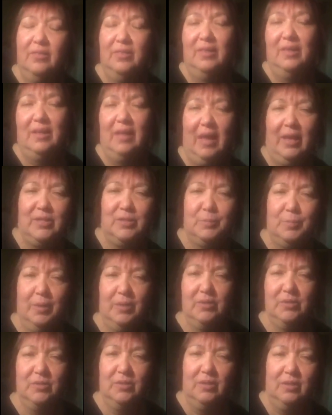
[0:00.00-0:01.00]
the
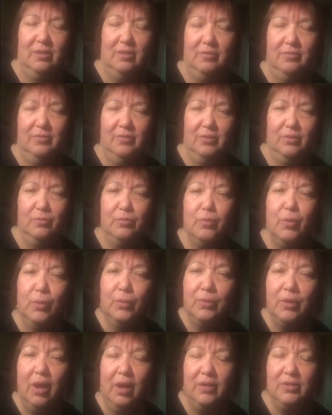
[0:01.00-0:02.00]
aspect of the
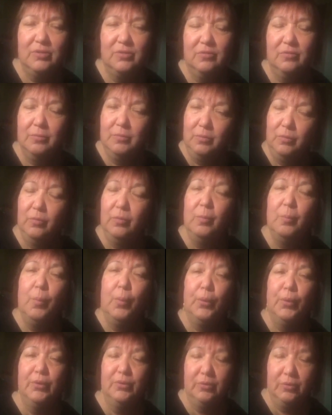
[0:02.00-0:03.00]
crone goddess, you know, the
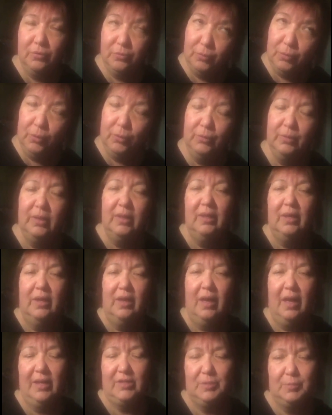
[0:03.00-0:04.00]
more the crone
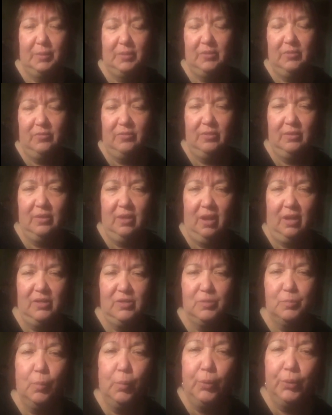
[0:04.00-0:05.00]
aspect of the
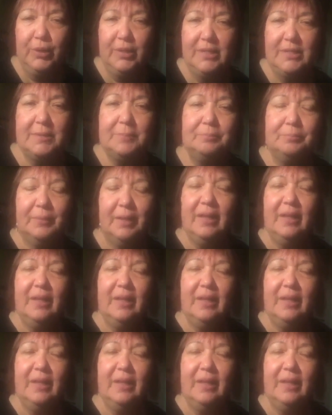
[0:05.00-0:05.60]
goddess Morgan.